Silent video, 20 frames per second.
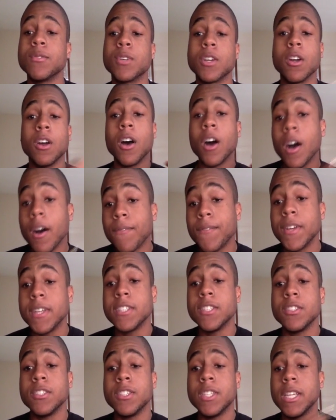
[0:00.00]
When you're on
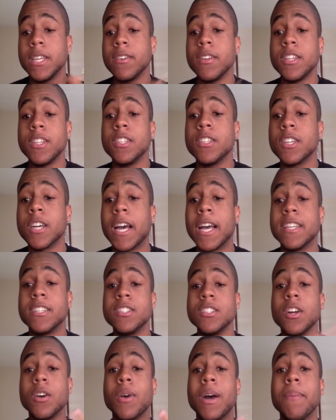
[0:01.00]
offense, your deep, and you guys,
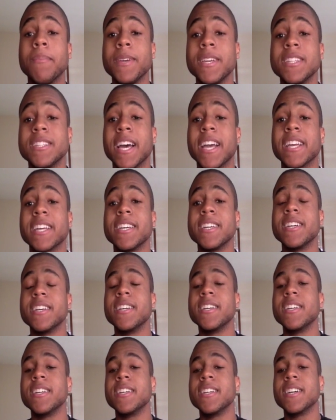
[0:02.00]
you know what I mean? Like,
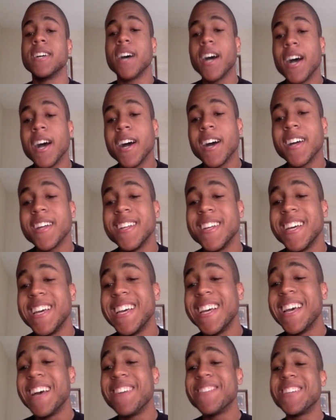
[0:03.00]

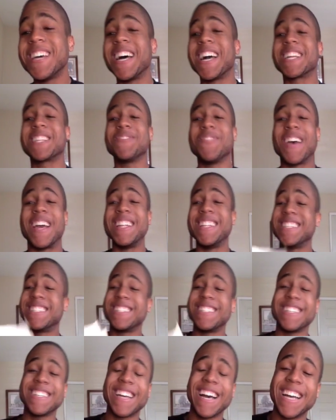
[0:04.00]
I'm trying to explain
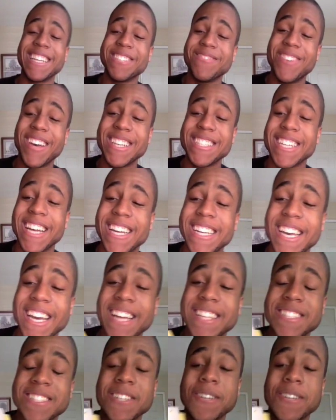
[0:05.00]
this to you guys the best I can.